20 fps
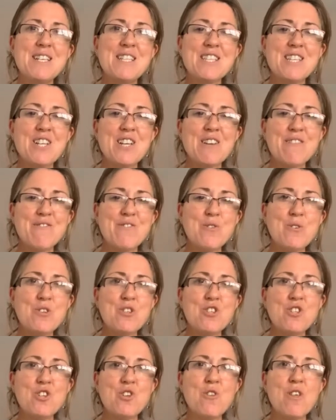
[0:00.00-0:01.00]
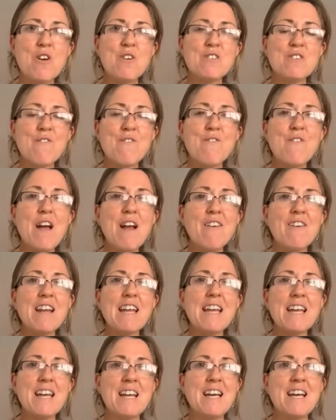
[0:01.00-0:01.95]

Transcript: So looking forward to those very